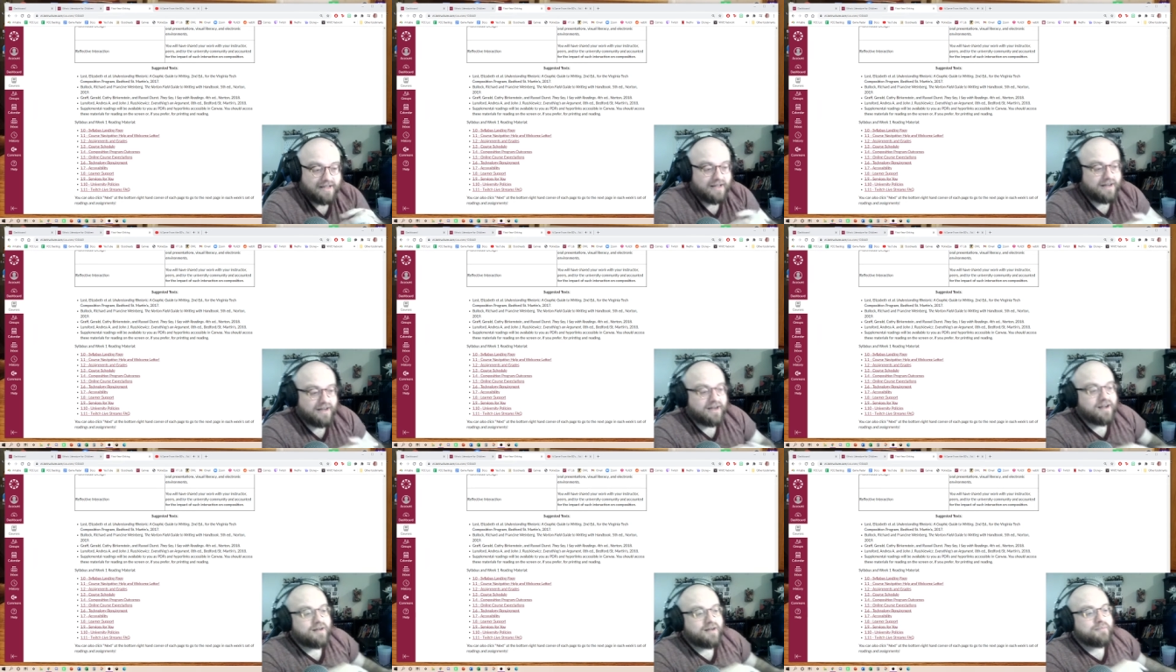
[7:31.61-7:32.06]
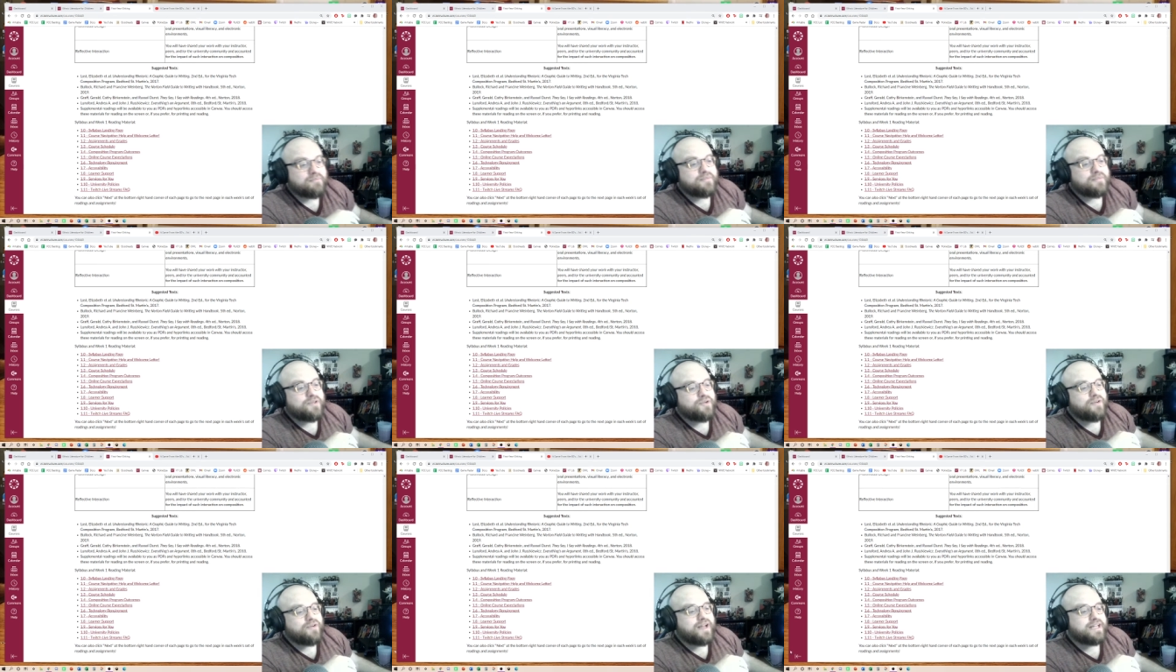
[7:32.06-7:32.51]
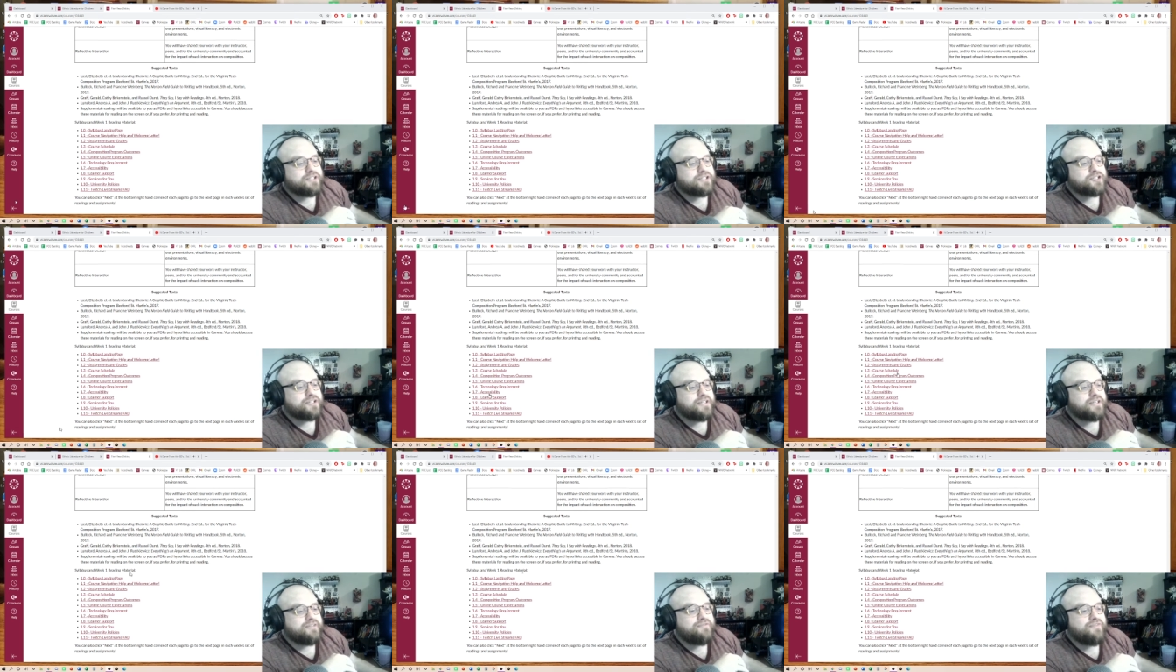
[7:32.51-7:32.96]
You'll
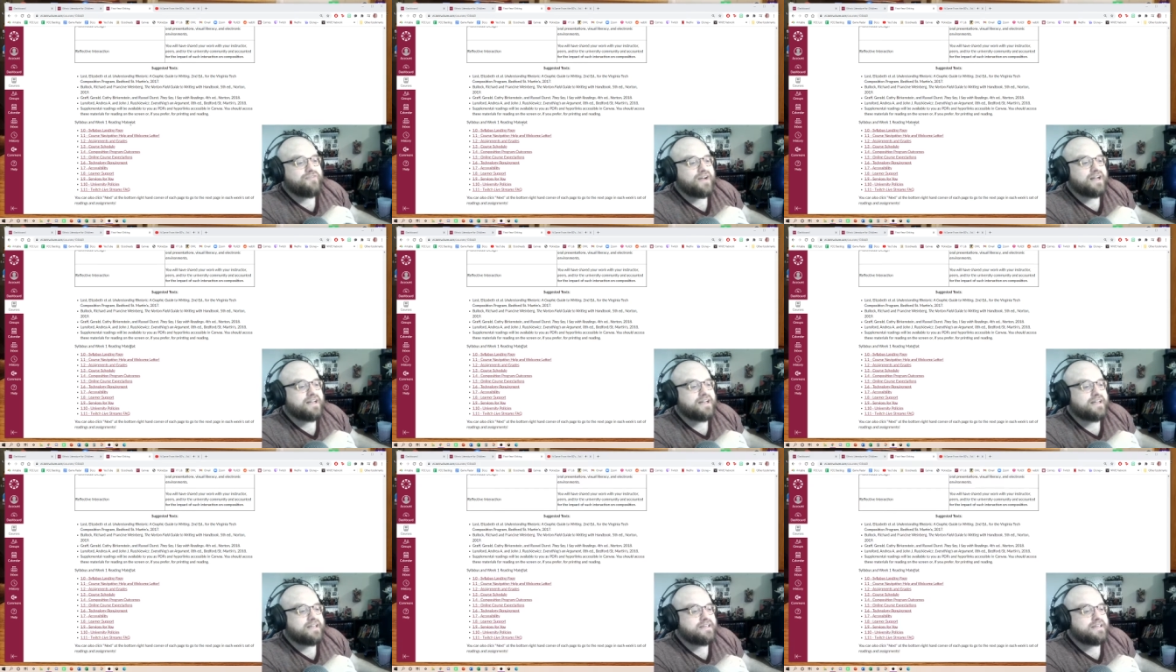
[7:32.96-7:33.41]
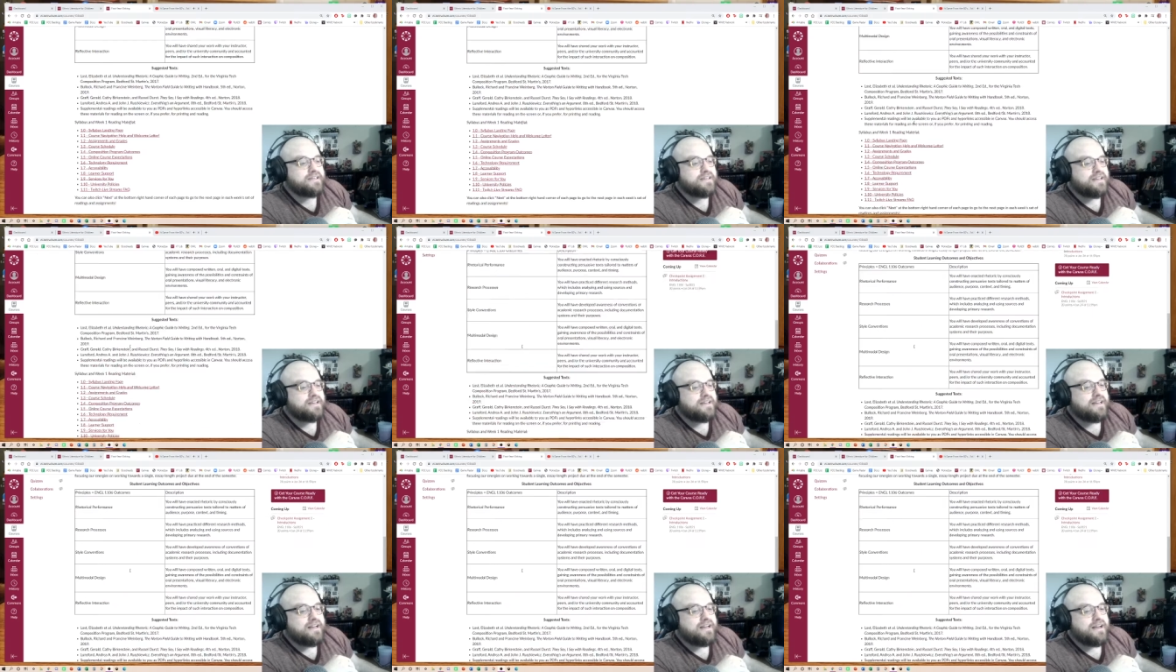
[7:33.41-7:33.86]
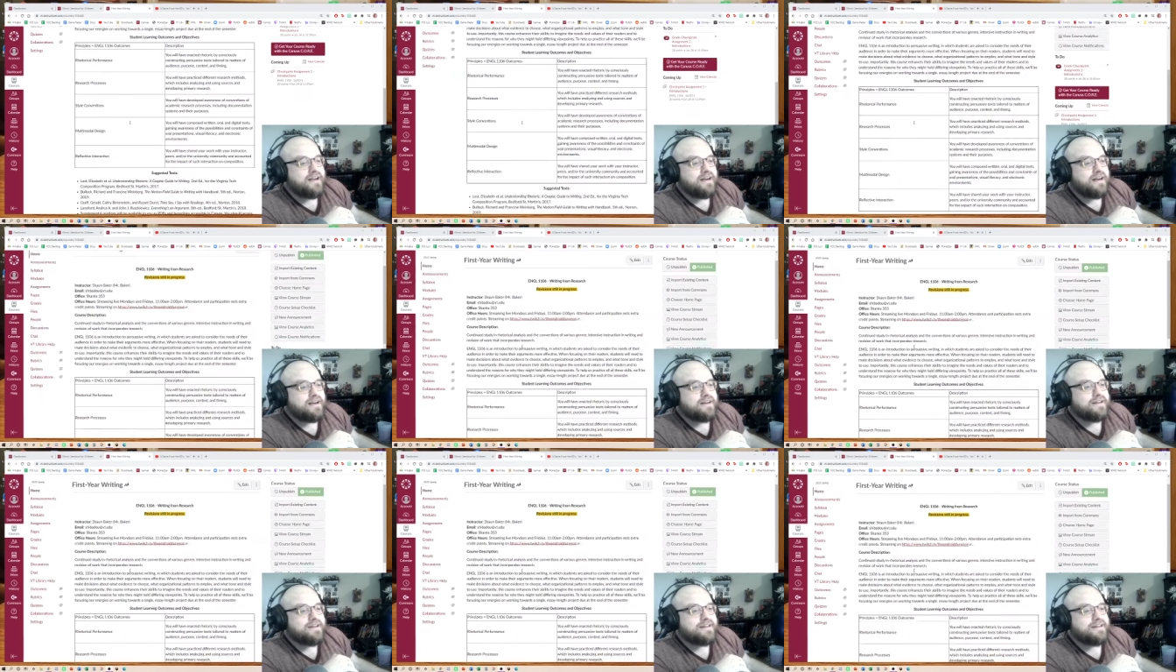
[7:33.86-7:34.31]
actually find
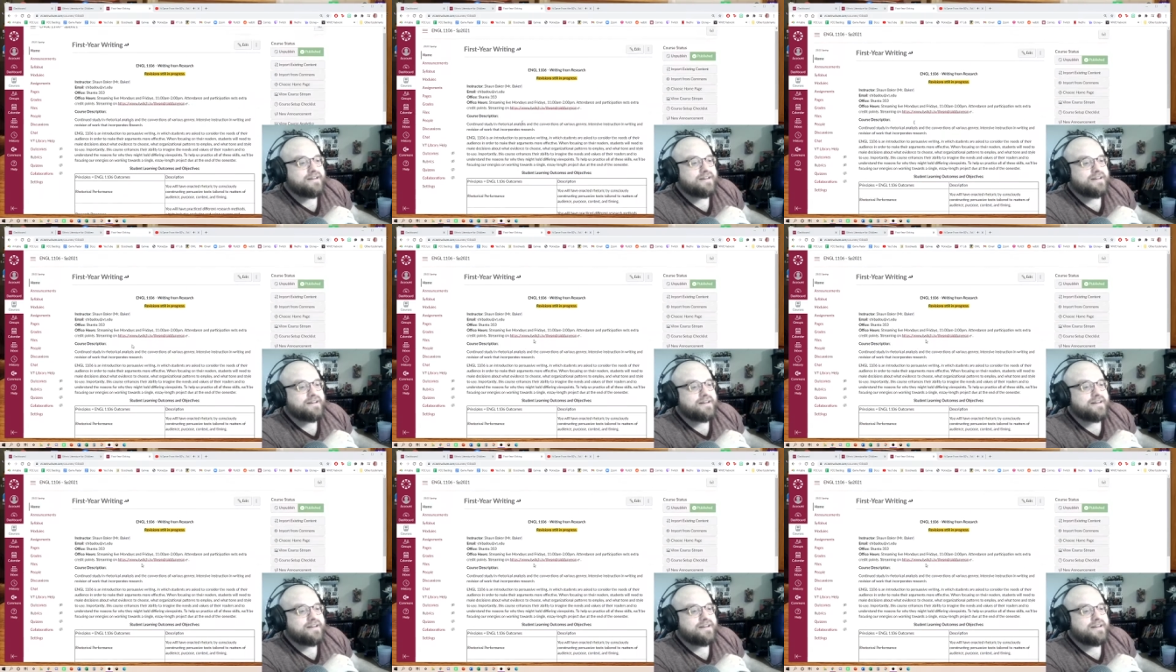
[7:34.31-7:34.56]
on